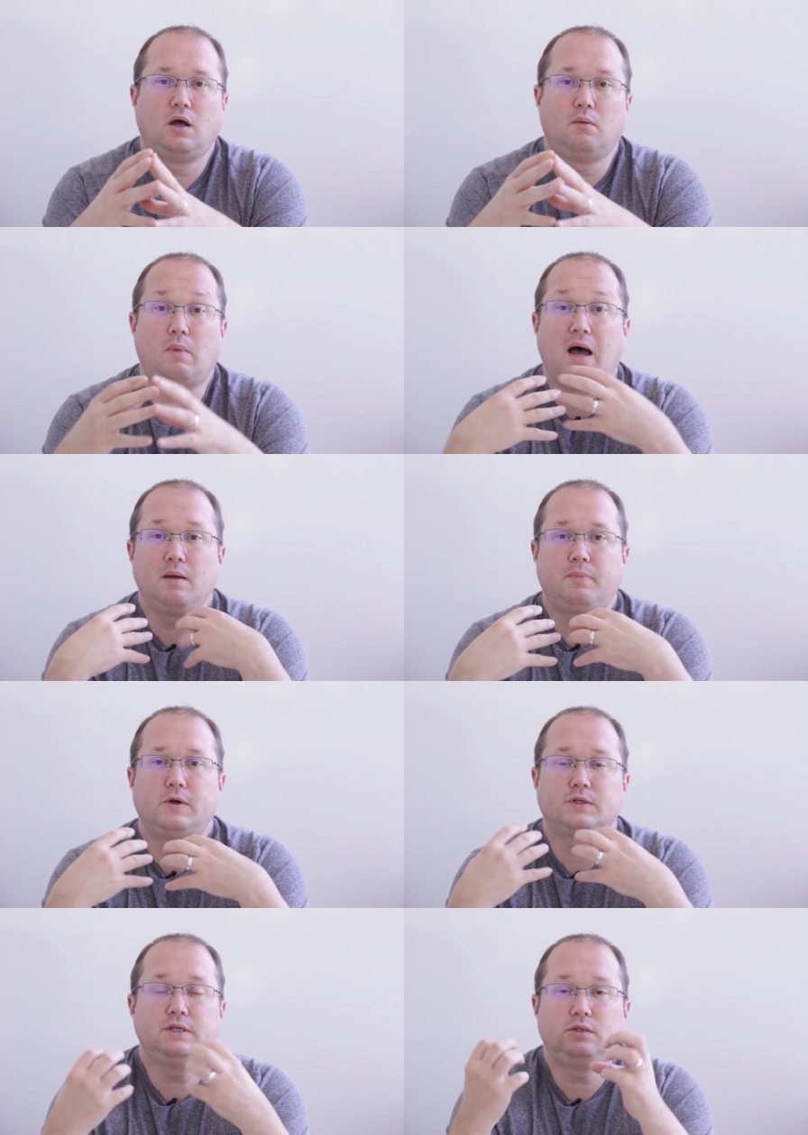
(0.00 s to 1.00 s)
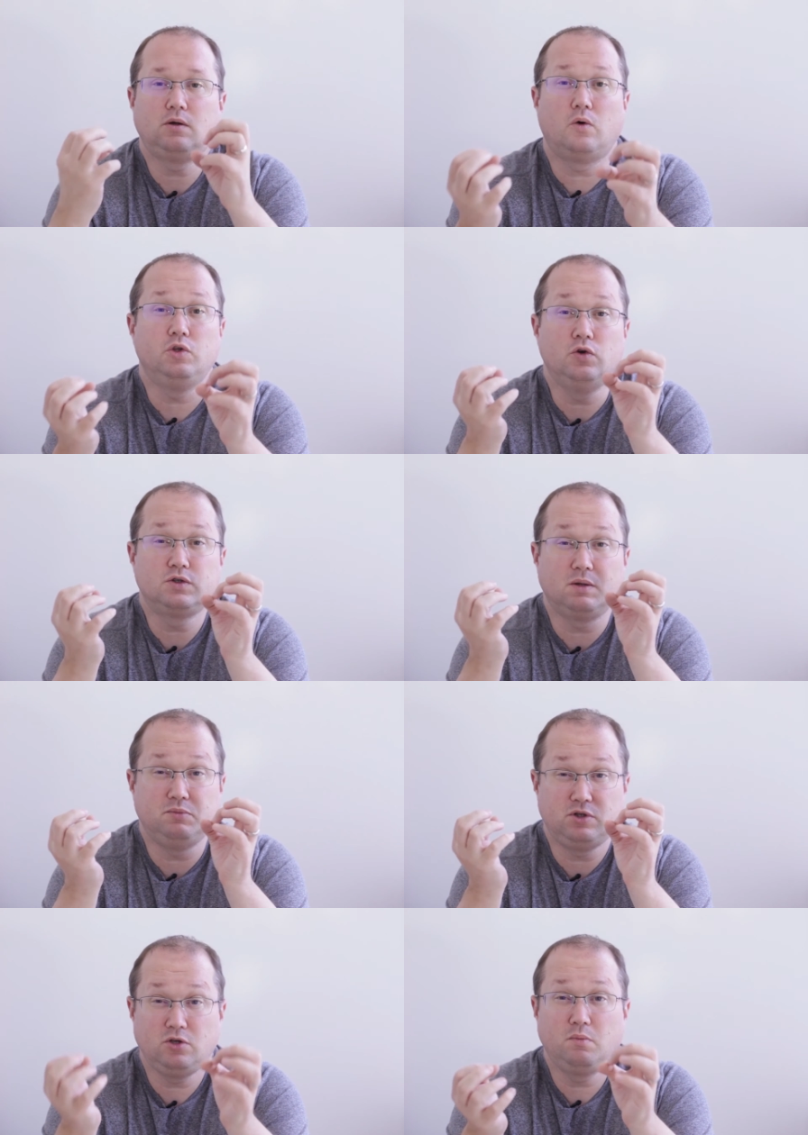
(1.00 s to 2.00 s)
I personally don't use
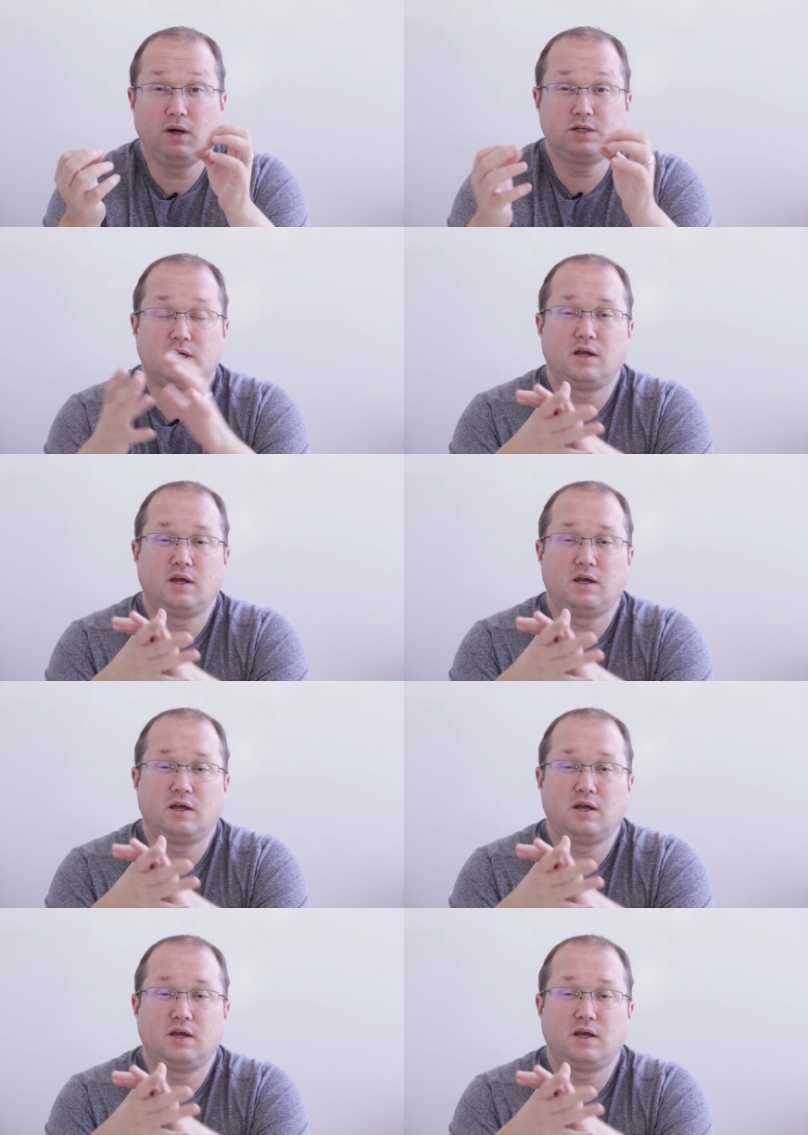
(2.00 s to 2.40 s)
them too much.